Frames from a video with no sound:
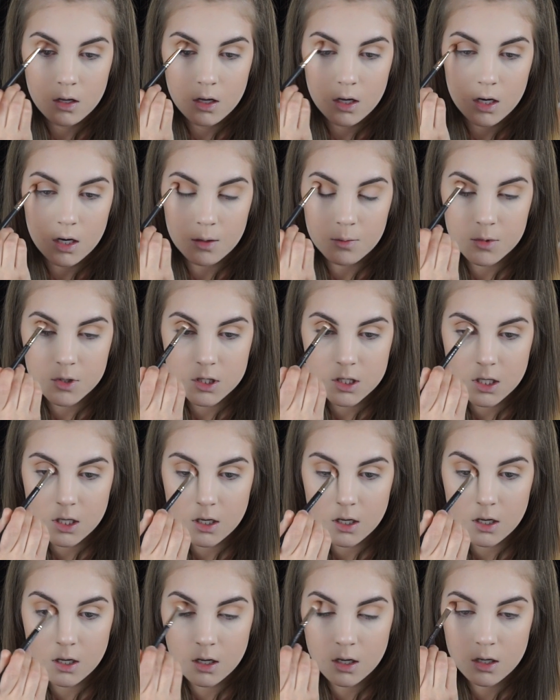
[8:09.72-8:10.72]
And I'm just going
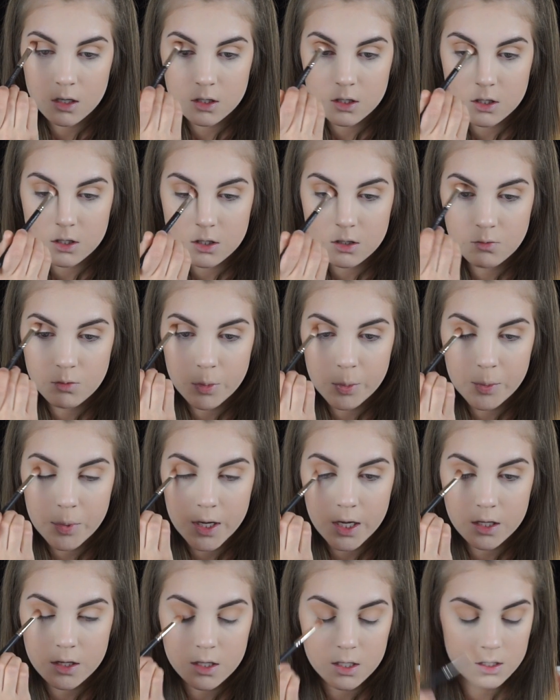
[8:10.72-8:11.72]
to
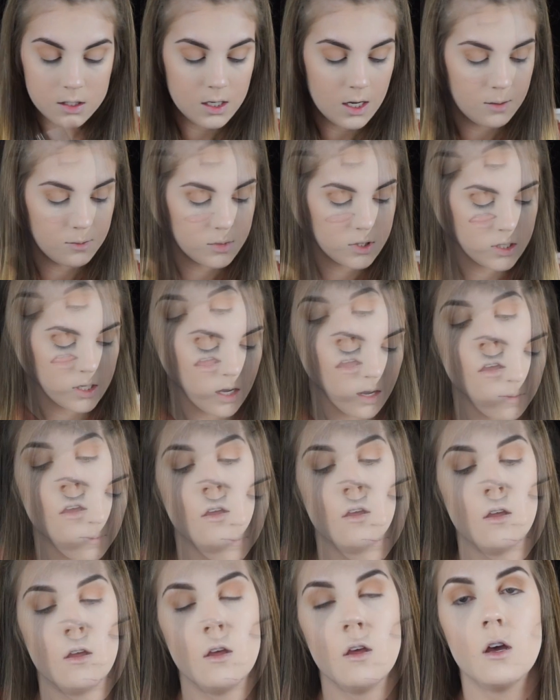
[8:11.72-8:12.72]
repeat the same step.
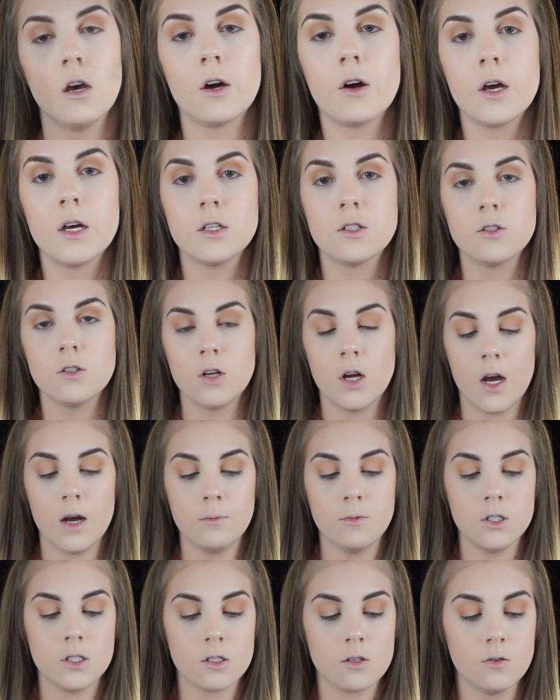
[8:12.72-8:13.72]
Okay, so now
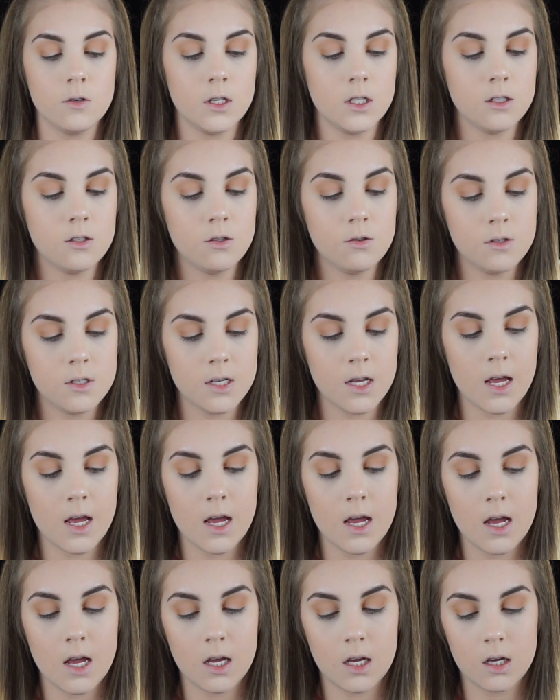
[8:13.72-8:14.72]
I'm just going to
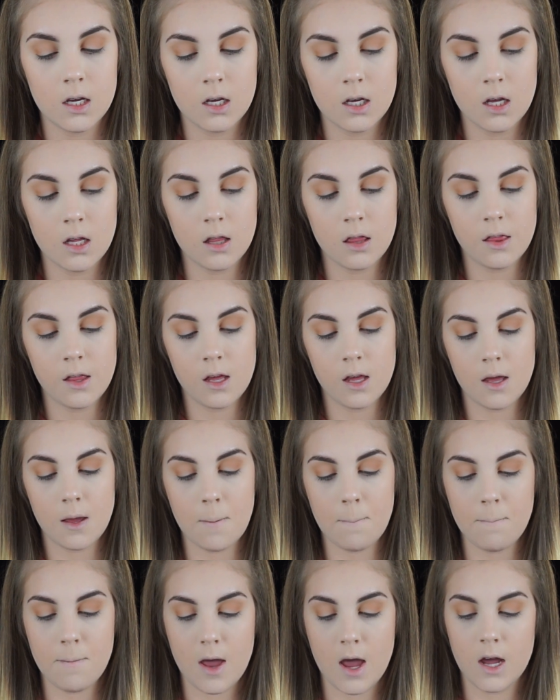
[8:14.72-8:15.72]
take
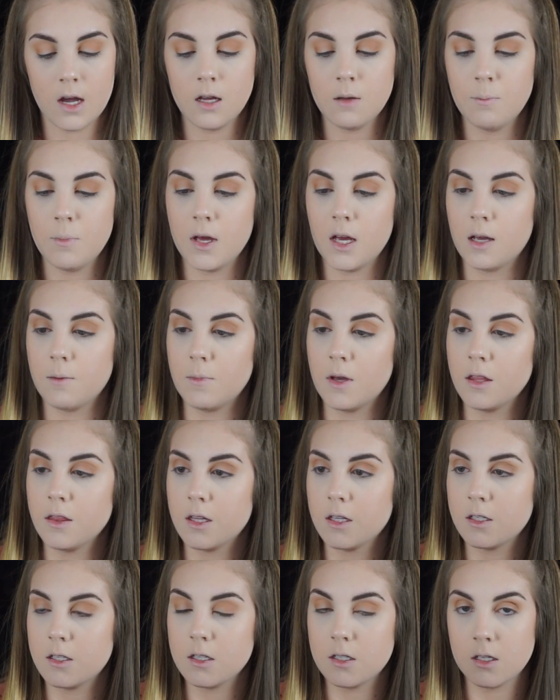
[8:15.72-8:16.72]
the MAC Pigment.
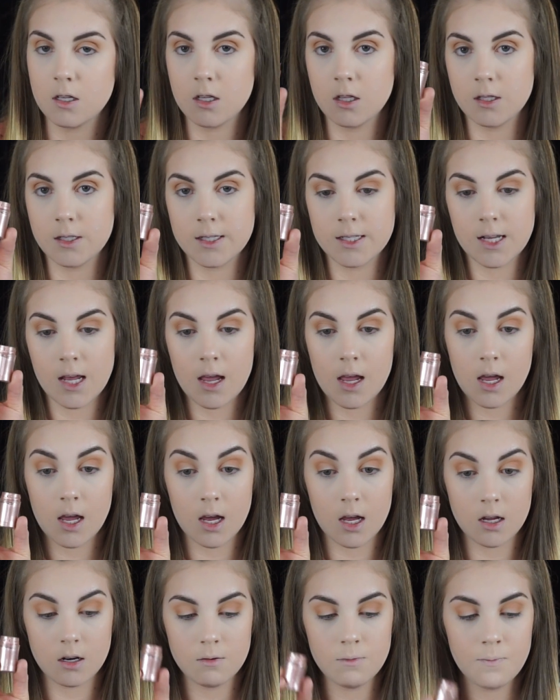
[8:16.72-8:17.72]
This is in
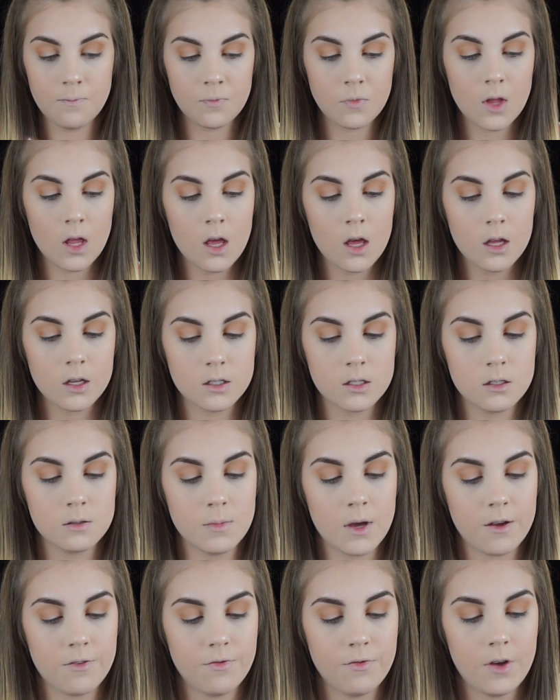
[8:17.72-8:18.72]
Tan. This is
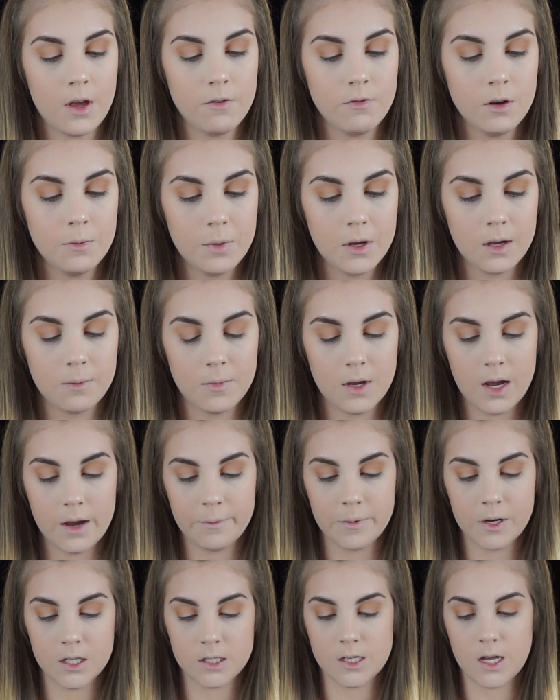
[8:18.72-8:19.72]
my favorite pigment.
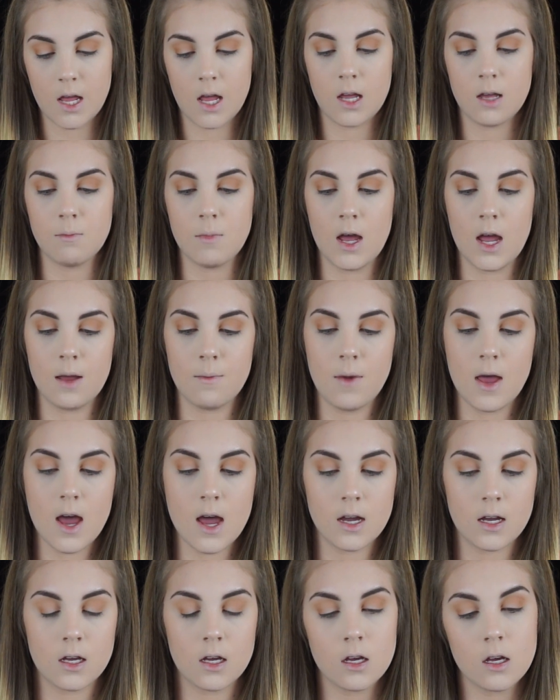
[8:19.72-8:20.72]
I'm going to take my
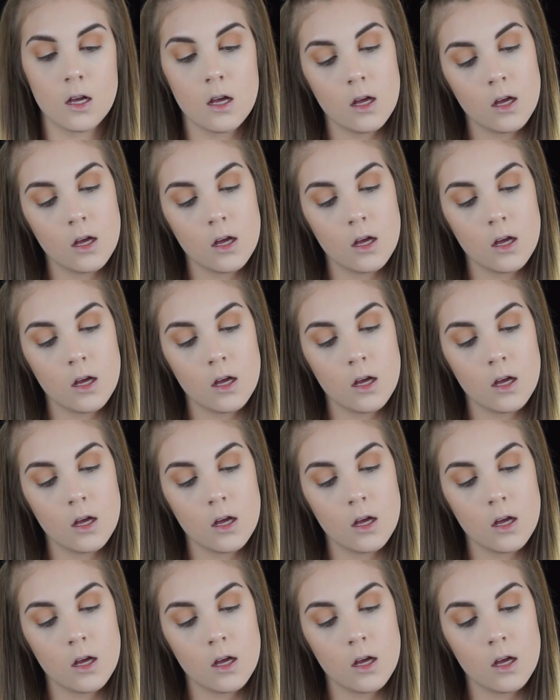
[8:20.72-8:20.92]
MAC